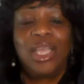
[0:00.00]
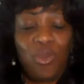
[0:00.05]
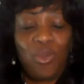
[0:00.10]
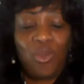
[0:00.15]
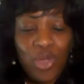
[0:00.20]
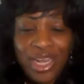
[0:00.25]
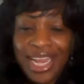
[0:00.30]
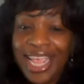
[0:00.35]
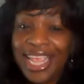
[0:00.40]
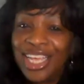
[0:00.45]

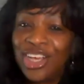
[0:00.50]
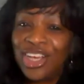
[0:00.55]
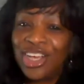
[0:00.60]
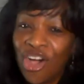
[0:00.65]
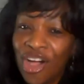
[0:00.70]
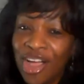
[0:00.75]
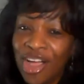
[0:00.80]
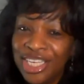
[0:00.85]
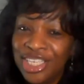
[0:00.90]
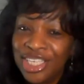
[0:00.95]
When they
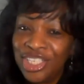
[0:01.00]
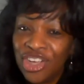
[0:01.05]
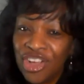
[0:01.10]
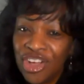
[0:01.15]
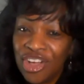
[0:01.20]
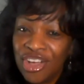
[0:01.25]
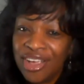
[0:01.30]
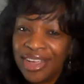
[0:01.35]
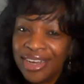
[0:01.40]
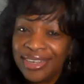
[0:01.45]
caught
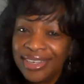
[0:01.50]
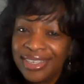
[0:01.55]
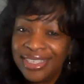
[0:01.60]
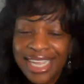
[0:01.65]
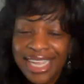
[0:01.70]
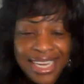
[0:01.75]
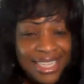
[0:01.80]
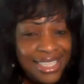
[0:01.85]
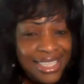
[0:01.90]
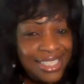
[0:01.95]
John,
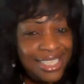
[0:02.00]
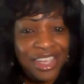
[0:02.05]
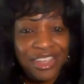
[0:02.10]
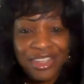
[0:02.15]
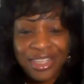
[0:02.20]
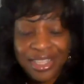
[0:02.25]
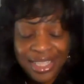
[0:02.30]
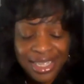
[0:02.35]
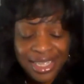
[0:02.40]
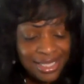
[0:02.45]
they didn't tell
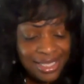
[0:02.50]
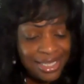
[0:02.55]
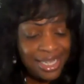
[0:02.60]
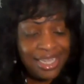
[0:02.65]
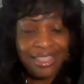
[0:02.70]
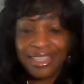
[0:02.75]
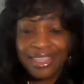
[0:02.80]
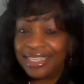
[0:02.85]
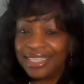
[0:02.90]
you this either.